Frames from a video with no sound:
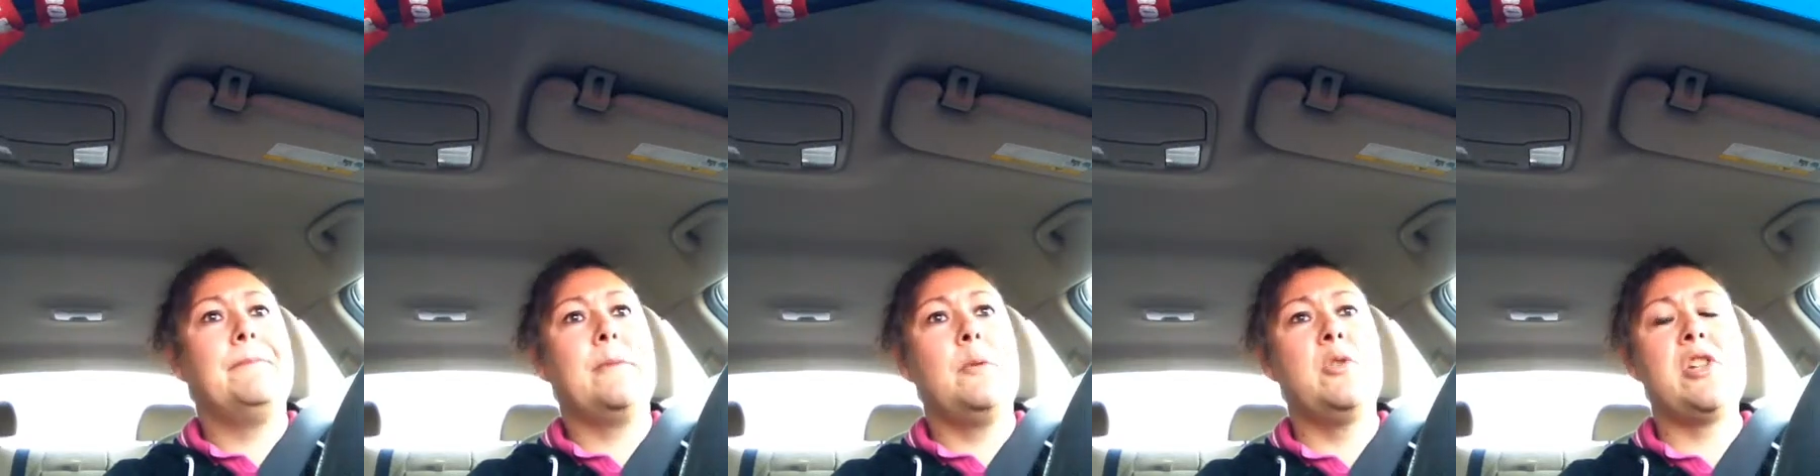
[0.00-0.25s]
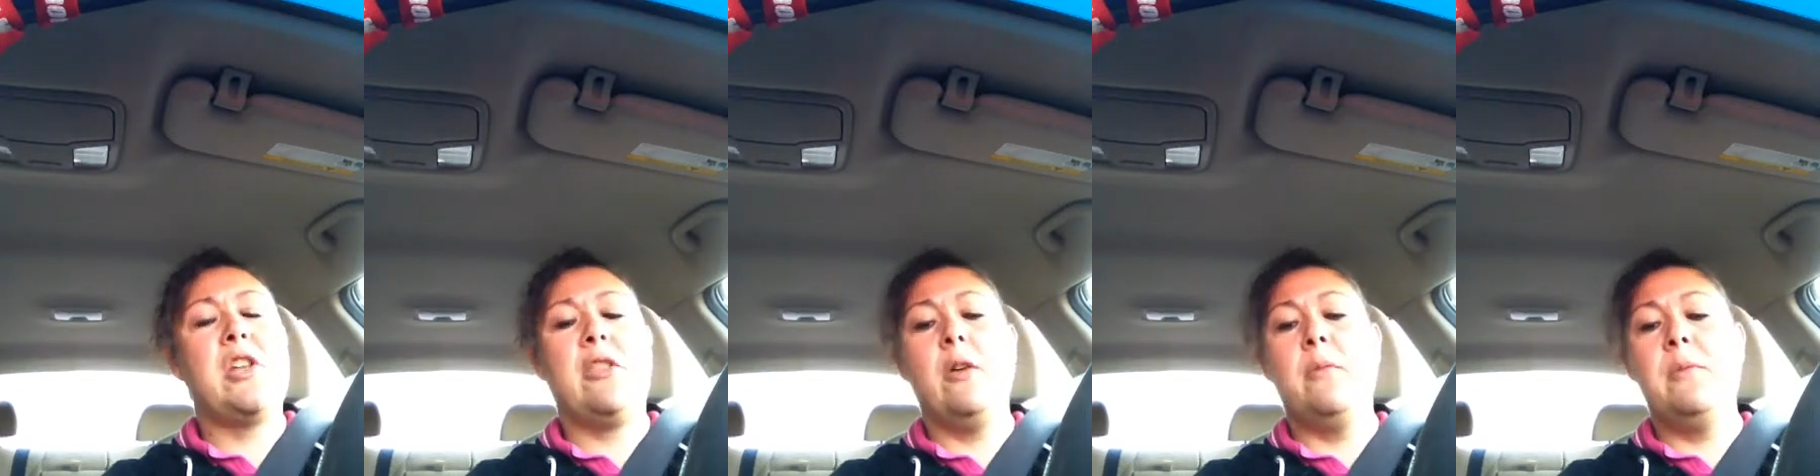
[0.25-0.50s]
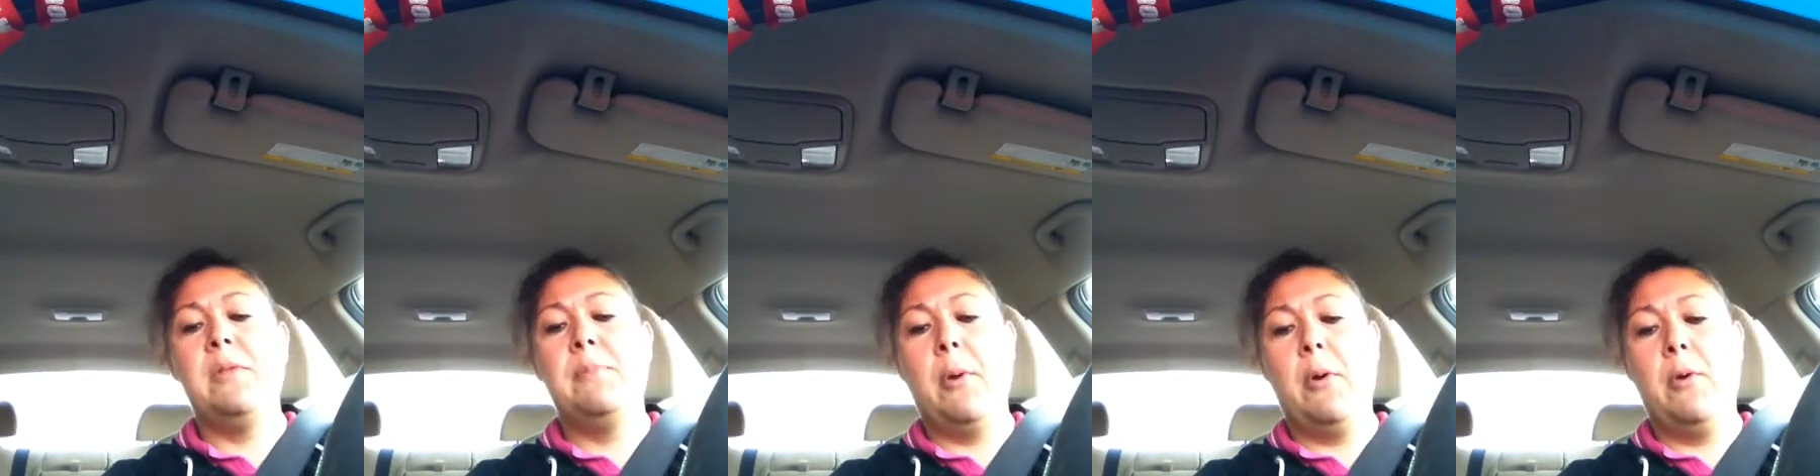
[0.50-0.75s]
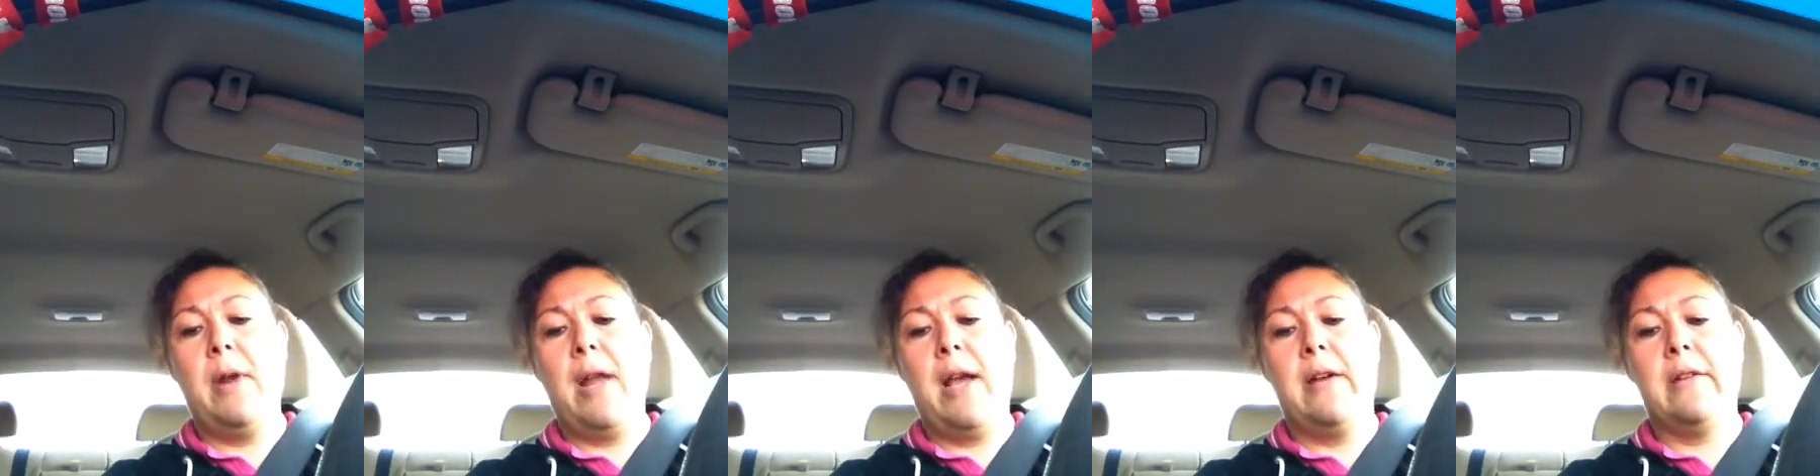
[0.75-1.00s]
which I thought was
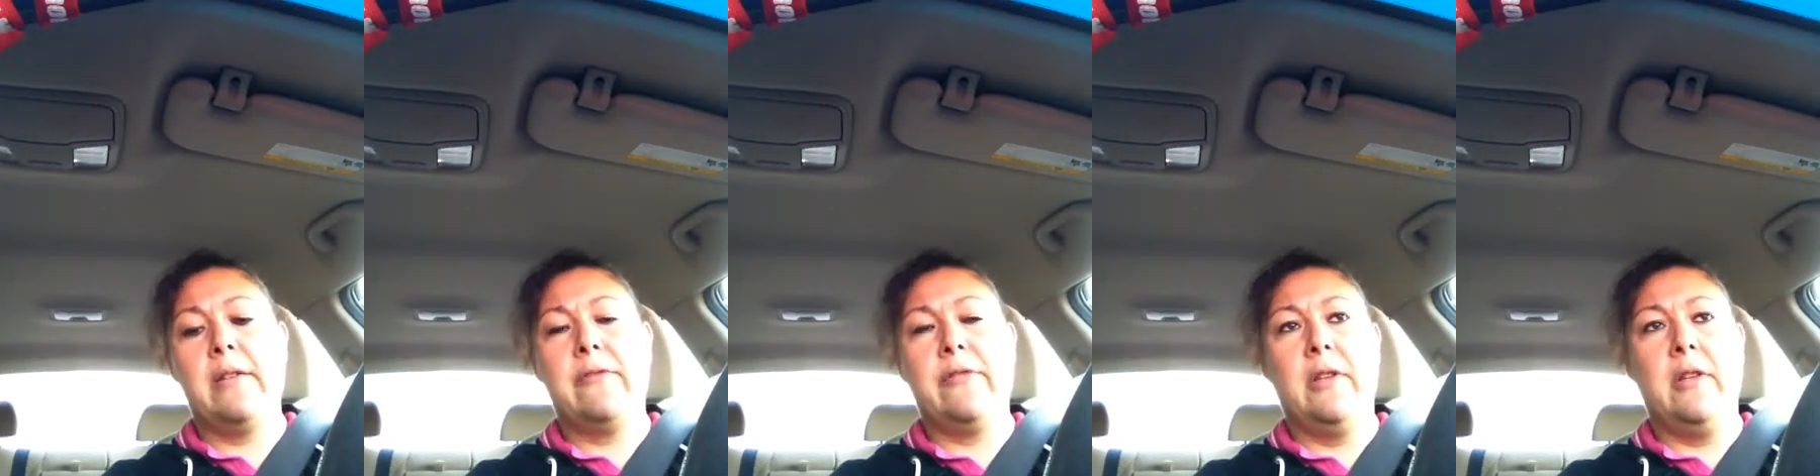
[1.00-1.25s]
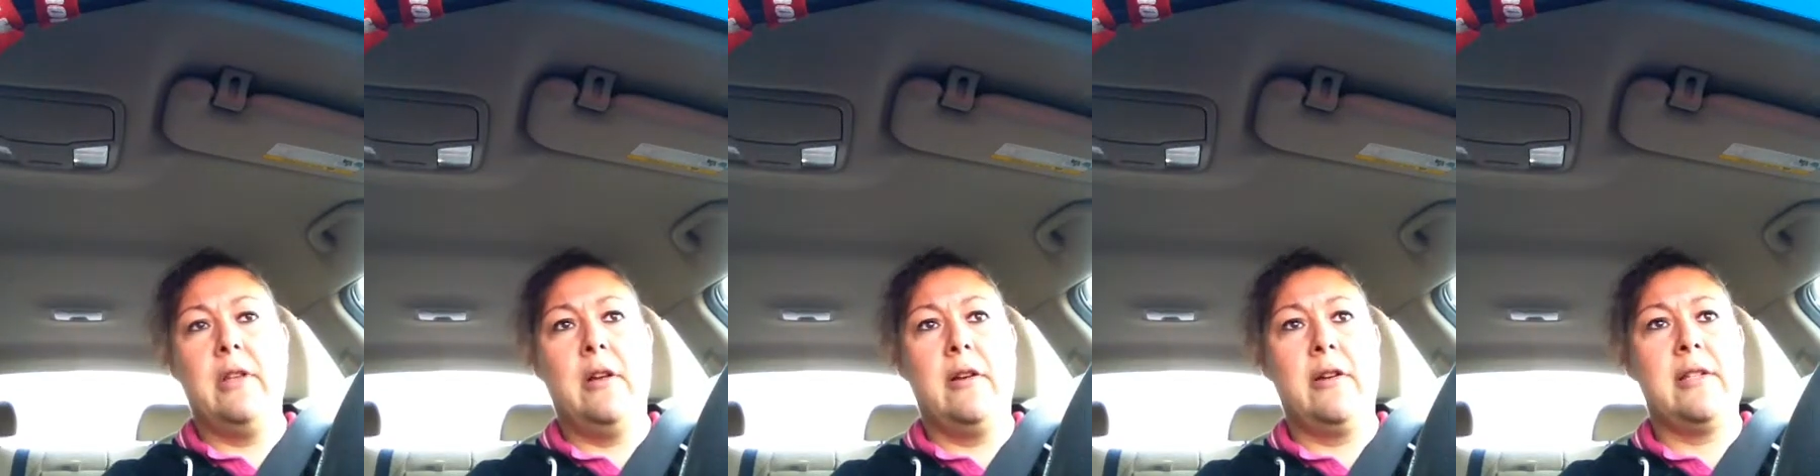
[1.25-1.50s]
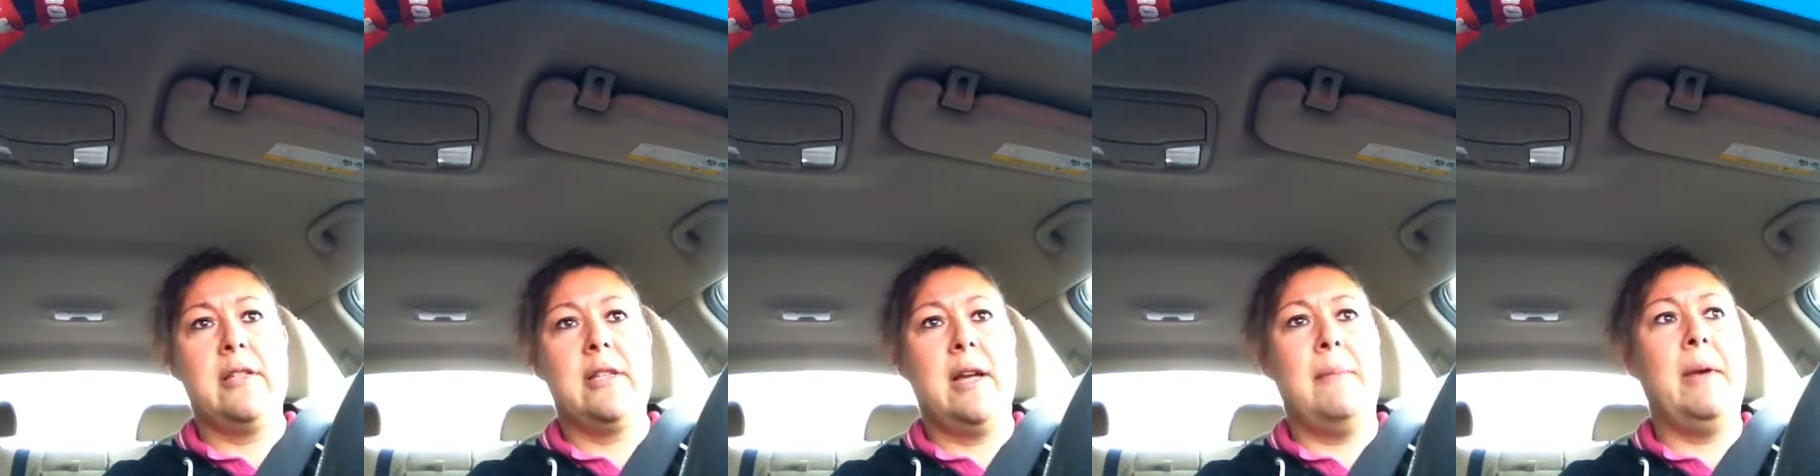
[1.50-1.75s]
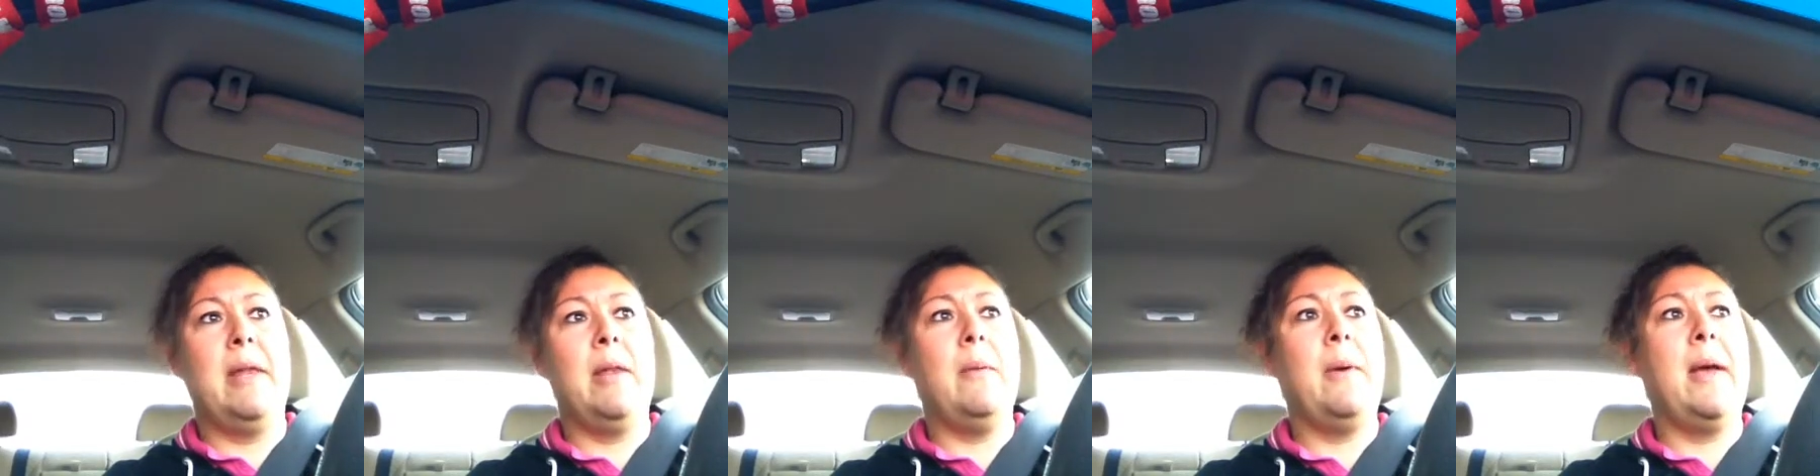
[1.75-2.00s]
Boathouse for the longest
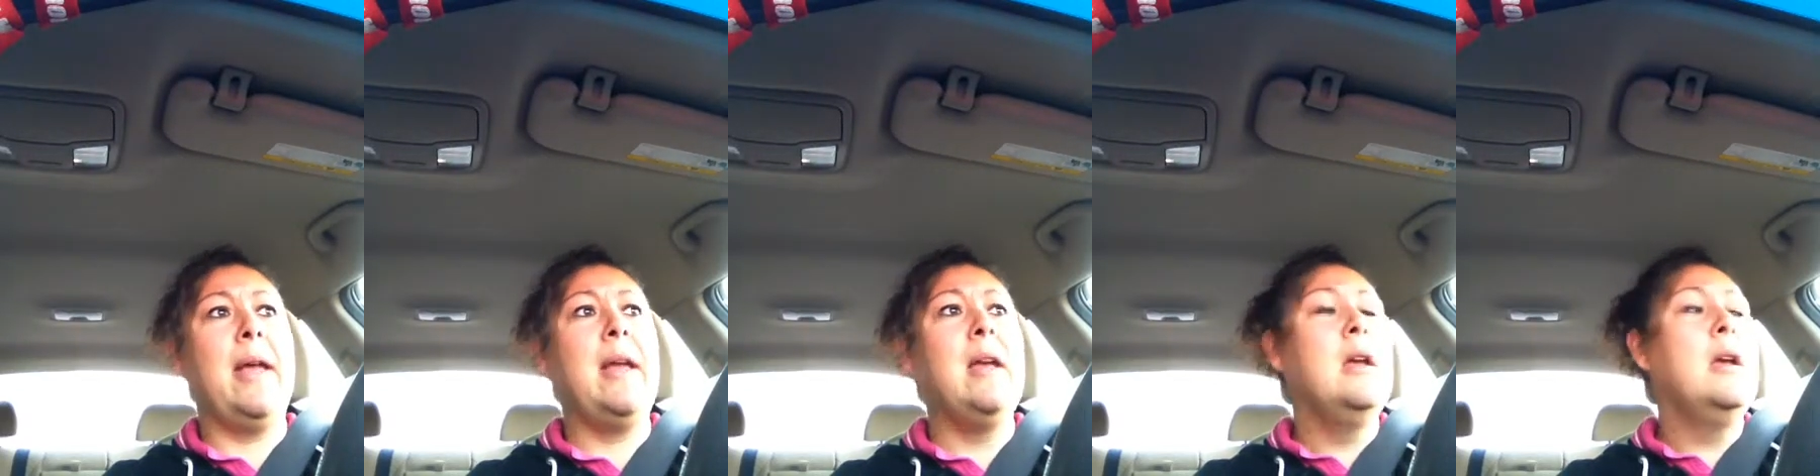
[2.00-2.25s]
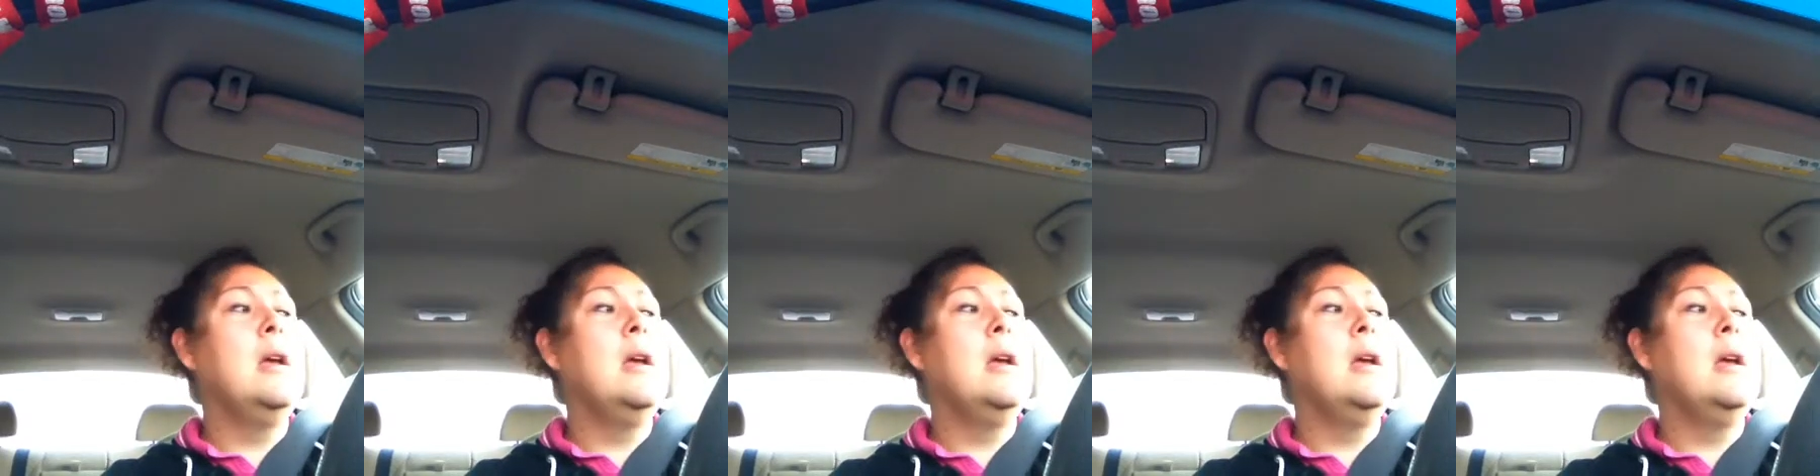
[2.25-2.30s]
time, by the way,